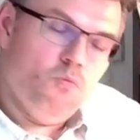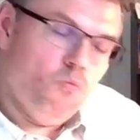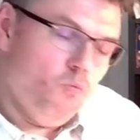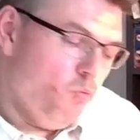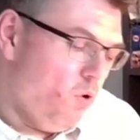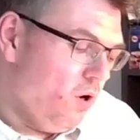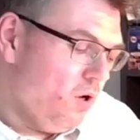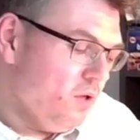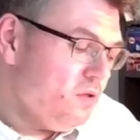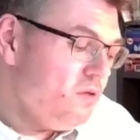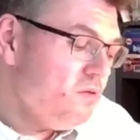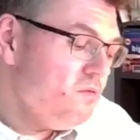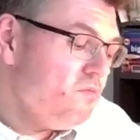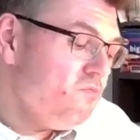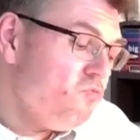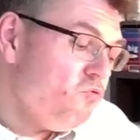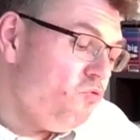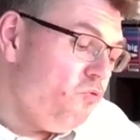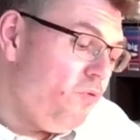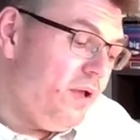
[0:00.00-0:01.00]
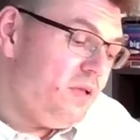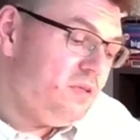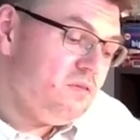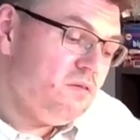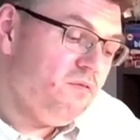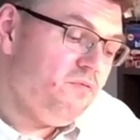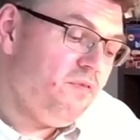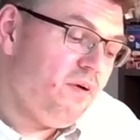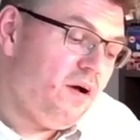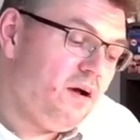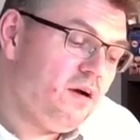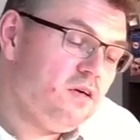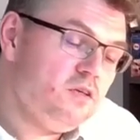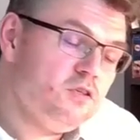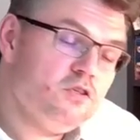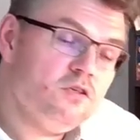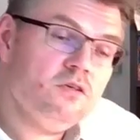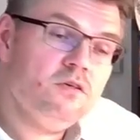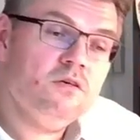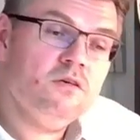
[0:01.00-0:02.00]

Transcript: what transfer function